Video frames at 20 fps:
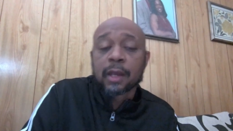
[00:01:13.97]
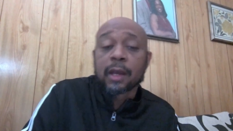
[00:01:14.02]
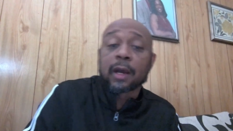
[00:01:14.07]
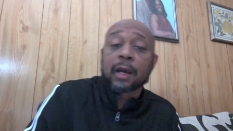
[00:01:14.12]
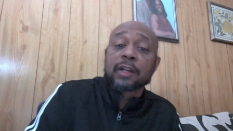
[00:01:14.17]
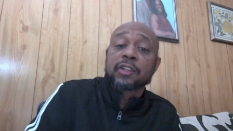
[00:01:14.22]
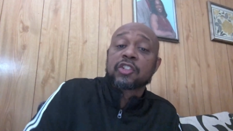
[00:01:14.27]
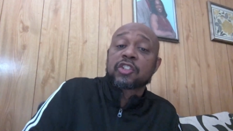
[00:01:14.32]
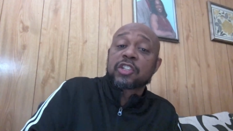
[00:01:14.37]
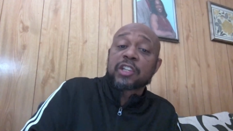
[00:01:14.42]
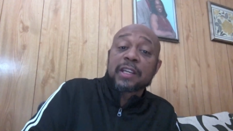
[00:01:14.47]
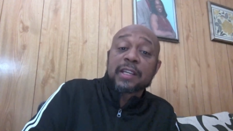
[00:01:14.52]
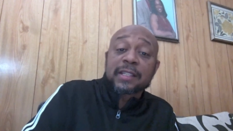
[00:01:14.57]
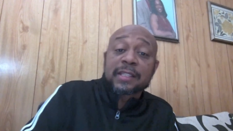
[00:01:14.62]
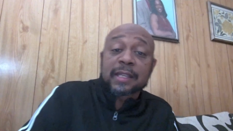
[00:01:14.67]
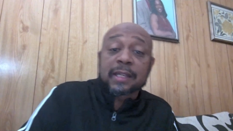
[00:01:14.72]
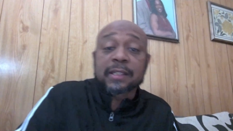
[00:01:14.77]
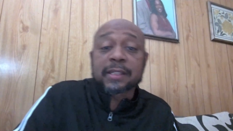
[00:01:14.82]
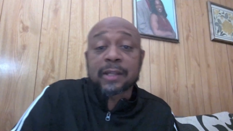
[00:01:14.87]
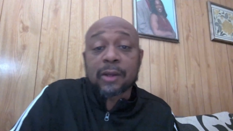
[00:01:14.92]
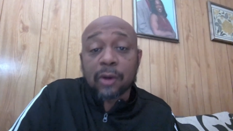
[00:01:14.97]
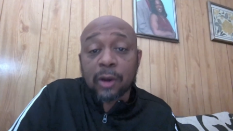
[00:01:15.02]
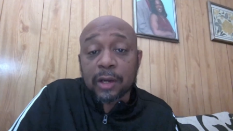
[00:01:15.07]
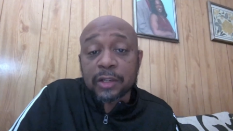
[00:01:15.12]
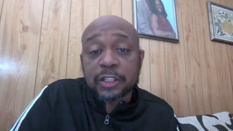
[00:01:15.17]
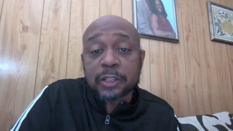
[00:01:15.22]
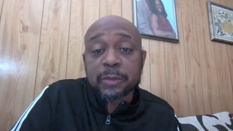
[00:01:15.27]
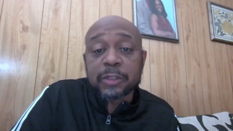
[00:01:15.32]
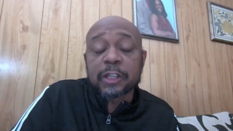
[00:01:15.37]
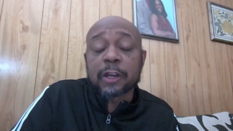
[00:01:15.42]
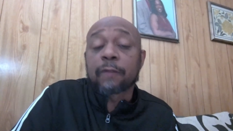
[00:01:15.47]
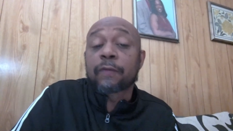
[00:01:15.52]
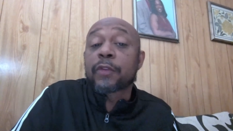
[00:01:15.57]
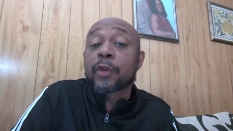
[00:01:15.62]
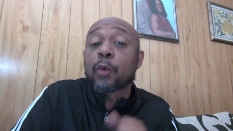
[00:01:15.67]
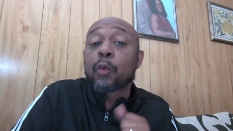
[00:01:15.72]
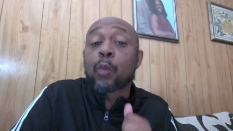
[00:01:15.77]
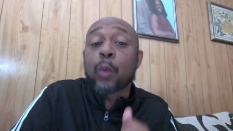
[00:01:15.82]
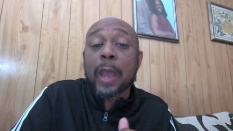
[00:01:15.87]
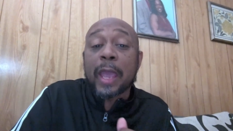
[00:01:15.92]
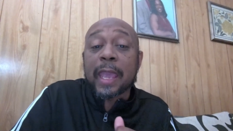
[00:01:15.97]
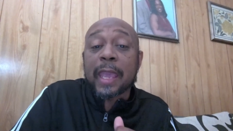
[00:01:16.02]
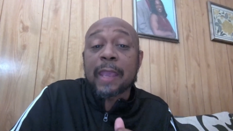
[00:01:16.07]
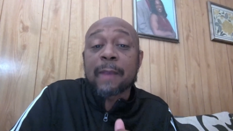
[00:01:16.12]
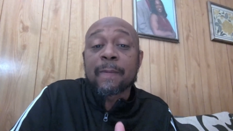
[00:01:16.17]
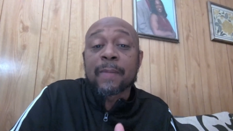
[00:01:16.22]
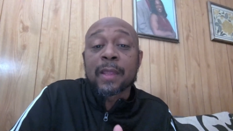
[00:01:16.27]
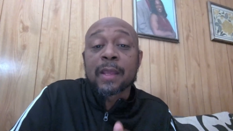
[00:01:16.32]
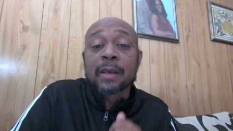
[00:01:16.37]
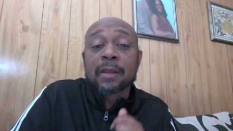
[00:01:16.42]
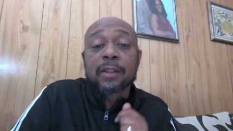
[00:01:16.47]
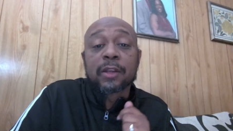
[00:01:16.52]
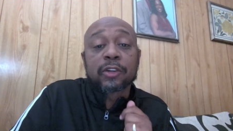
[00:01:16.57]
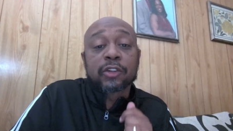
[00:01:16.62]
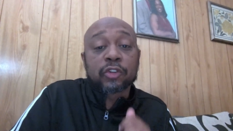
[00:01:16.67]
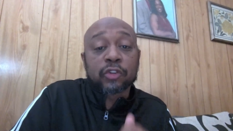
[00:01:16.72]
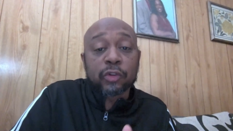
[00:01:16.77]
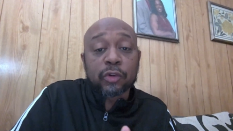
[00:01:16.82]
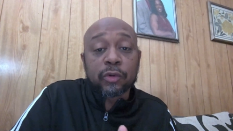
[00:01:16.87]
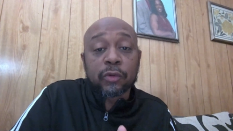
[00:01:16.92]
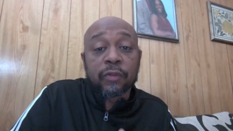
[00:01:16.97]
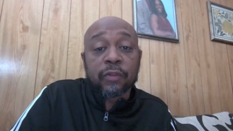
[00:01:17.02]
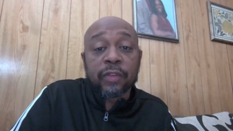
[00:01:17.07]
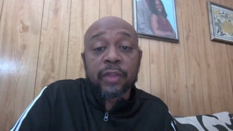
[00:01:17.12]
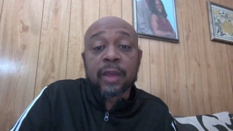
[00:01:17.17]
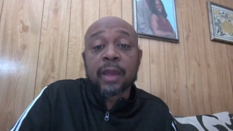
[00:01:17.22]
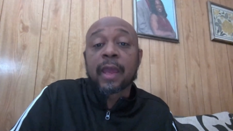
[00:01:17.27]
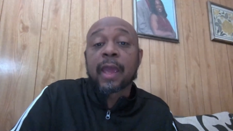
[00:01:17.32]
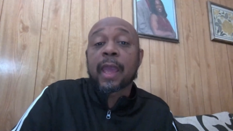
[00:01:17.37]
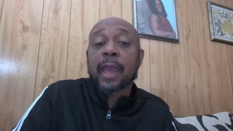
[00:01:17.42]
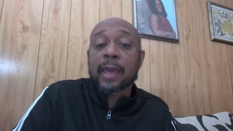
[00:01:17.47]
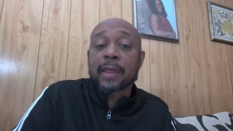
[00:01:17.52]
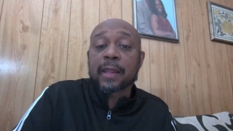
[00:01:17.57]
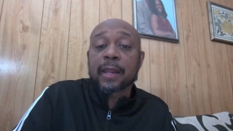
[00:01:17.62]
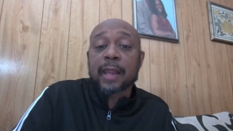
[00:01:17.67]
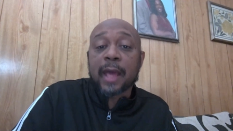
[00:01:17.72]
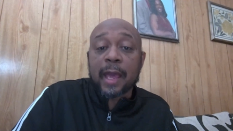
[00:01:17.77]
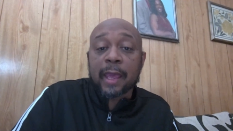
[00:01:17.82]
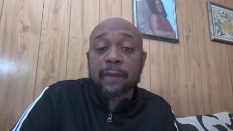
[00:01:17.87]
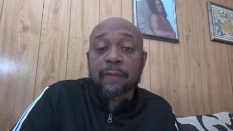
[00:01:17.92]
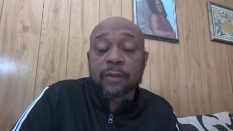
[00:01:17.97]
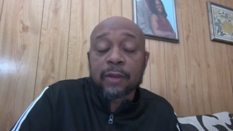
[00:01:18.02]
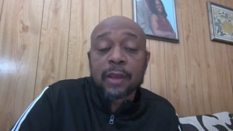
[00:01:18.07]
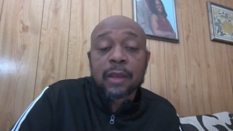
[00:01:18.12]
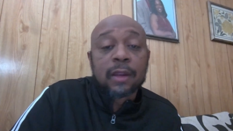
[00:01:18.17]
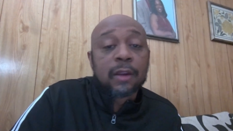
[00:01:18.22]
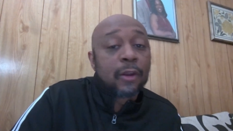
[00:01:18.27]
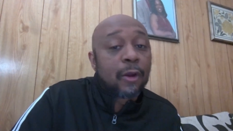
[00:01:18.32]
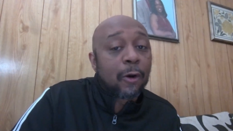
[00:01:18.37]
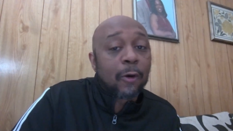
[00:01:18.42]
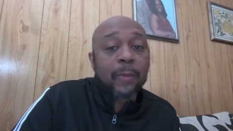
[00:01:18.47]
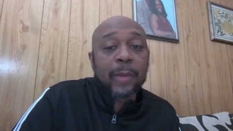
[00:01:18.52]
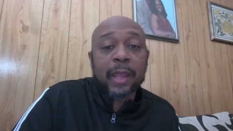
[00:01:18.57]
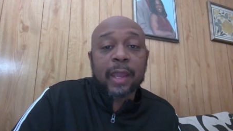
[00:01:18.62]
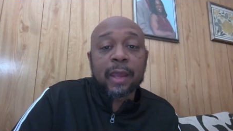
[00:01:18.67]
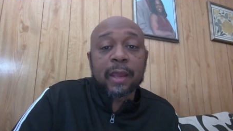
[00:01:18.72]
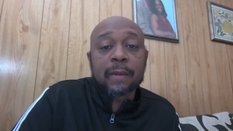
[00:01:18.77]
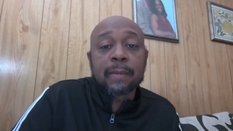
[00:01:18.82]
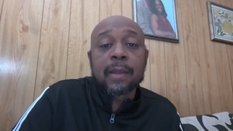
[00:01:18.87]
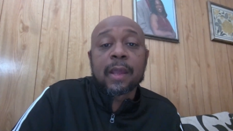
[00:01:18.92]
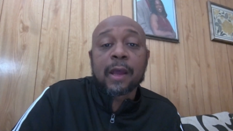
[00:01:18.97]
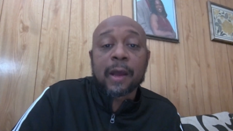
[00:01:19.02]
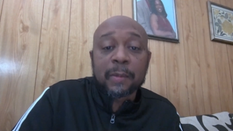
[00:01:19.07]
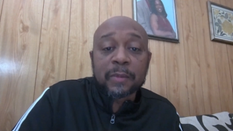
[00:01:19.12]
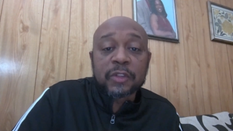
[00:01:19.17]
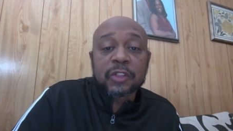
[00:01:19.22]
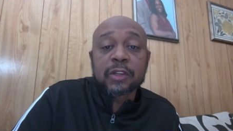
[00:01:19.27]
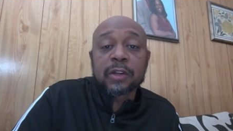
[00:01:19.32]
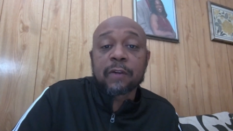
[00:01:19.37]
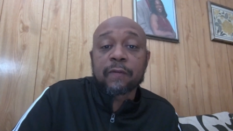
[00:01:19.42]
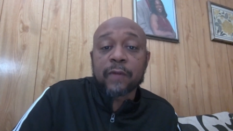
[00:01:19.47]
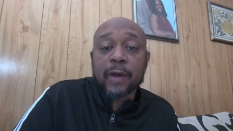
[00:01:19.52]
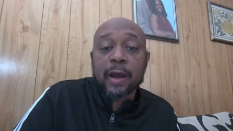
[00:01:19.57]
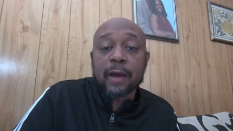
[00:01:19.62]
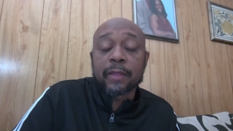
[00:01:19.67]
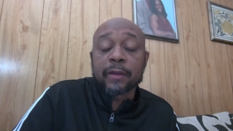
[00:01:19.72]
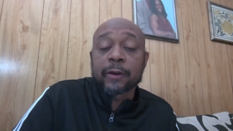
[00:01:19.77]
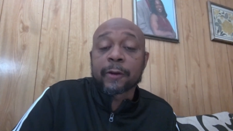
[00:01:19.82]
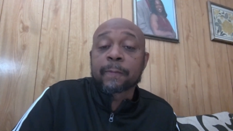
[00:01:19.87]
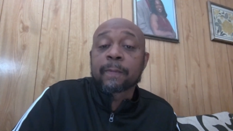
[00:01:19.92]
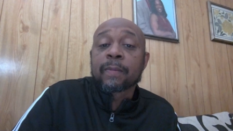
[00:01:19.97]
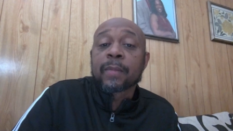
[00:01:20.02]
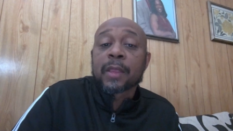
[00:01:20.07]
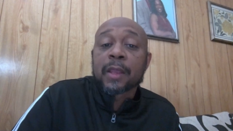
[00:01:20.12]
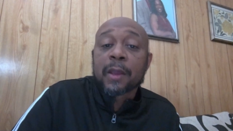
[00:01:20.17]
Uh, Jesus calls himself the way, the truth, and the life. No man comes to the Father